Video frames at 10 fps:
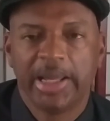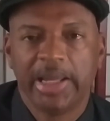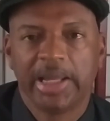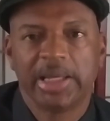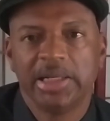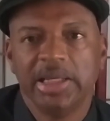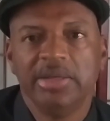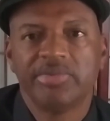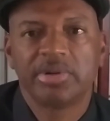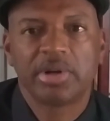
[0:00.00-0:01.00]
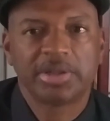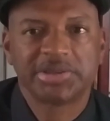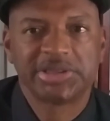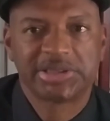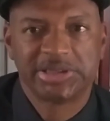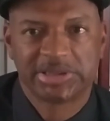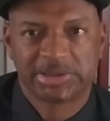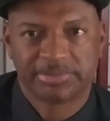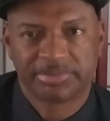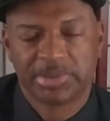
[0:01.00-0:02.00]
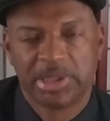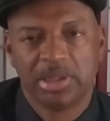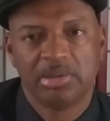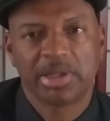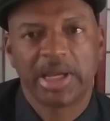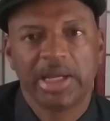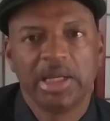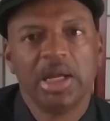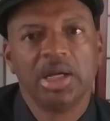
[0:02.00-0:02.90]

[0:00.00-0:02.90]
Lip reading: and even narcissism, okay?